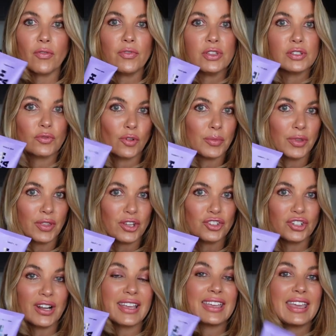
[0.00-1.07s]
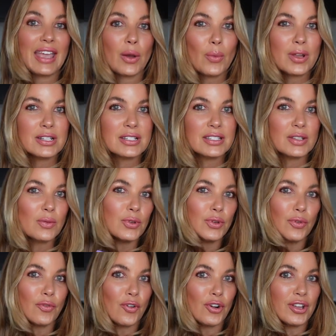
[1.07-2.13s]
of this formulation. I can't wait to see what
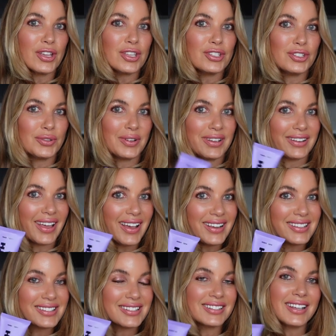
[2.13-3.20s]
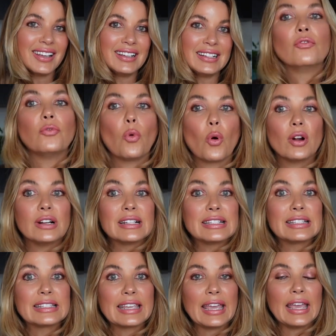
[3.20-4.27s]
Youthforia is doing next. For
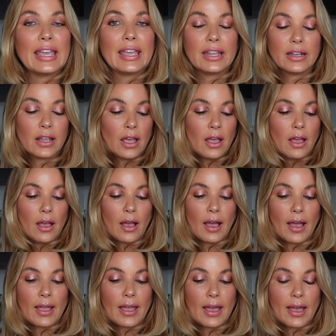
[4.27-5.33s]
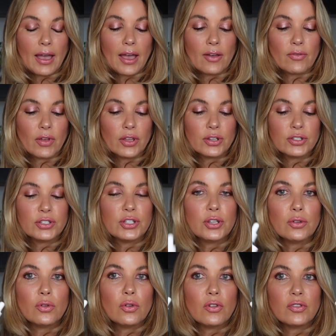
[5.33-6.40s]
skin, I have
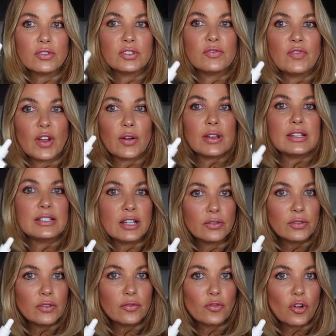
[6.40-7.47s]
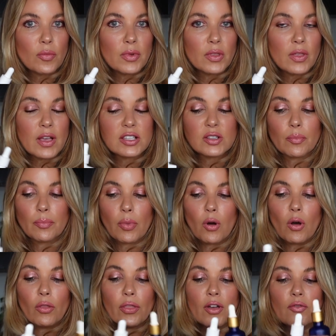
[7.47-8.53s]
two very different formulas,
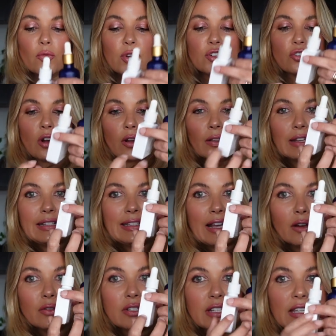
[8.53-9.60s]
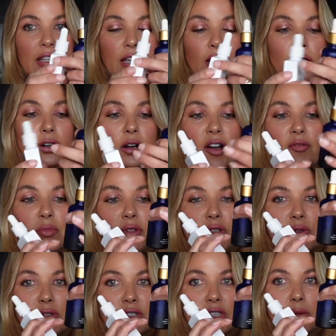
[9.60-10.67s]
both of which are like down to here. I've been
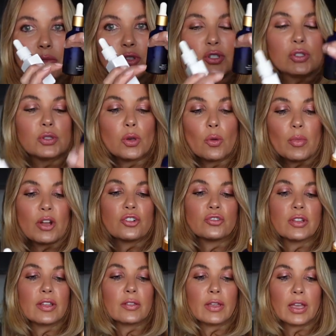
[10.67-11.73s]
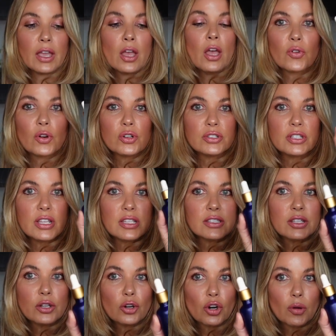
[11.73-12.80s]
using them so much lately. First is
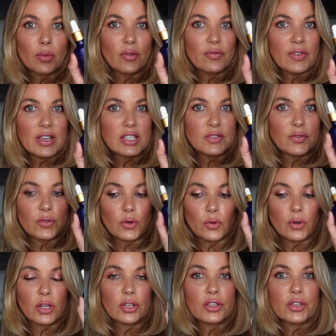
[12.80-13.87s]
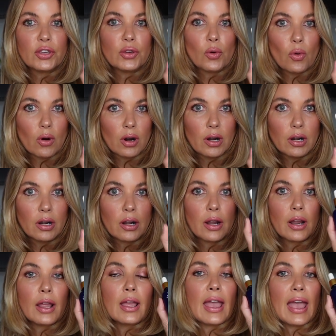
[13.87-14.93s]
the Herbal Face Food Cure
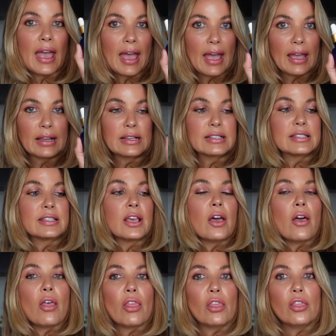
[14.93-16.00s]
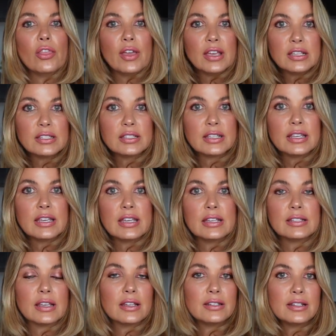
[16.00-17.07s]
X this
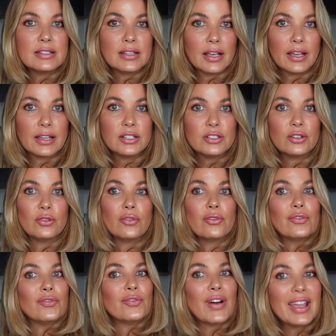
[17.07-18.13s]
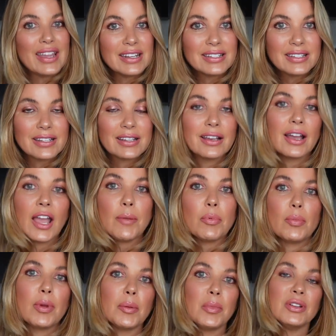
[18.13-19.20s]
is designed to fight
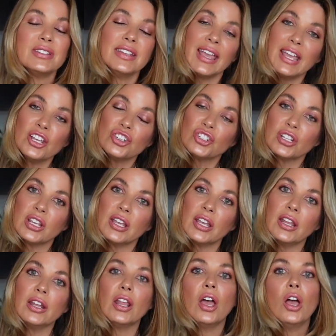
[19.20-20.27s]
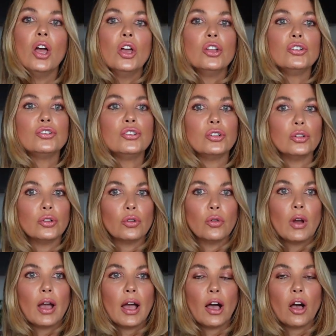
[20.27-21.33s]
hyperpigmentation,
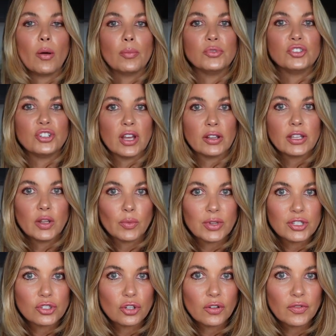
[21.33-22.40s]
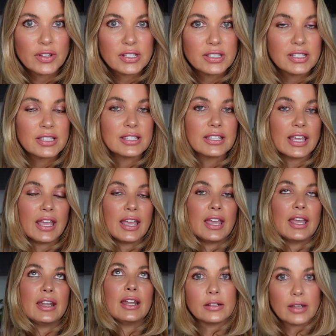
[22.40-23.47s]
to help gently resurface the
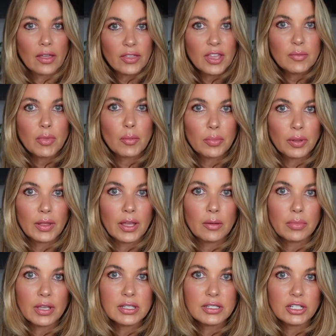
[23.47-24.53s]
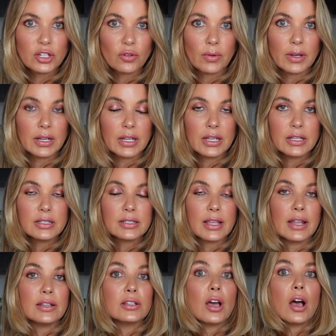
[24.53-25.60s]
skin. Nothing but plant-based ingredients
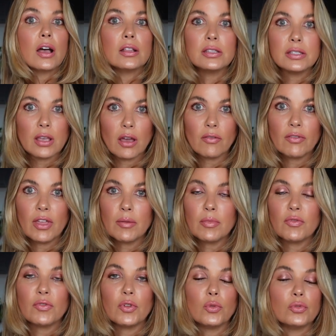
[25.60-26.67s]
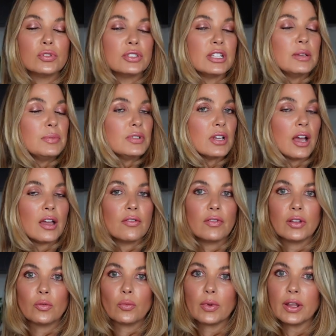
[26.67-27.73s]
and tons of them. If you deep dive
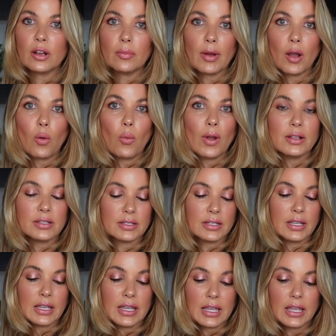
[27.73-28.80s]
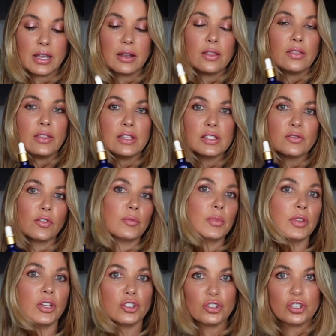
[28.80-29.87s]
and read about what's in these
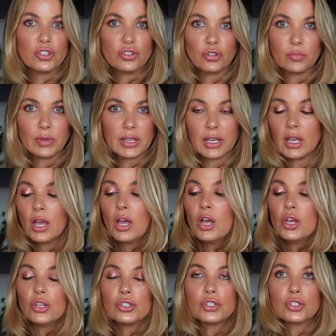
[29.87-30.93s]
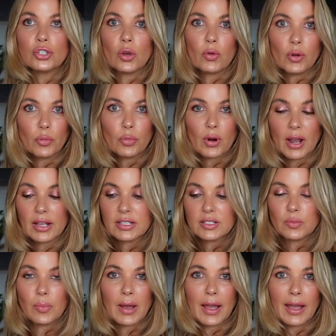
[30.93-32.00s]
formulations, you'll be so
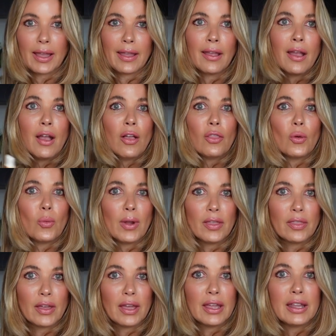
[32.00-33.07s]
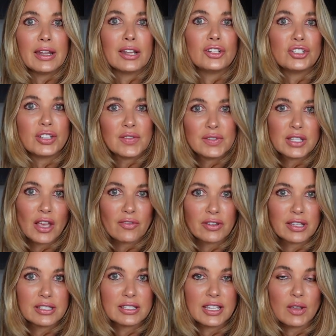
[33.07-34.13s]
impressed by the way that it achieves
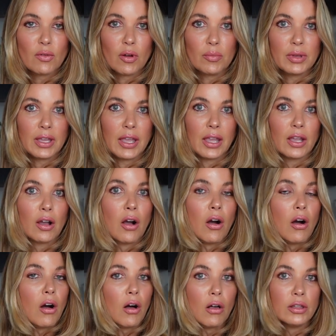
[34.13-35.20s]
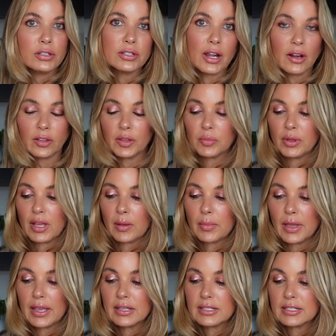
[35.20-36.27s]
efficacy while being all entirely
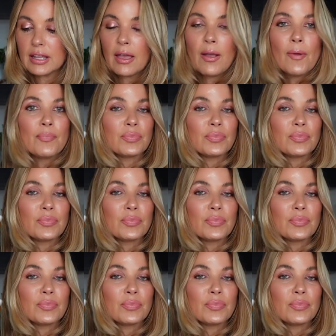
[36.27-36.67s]
plant-based.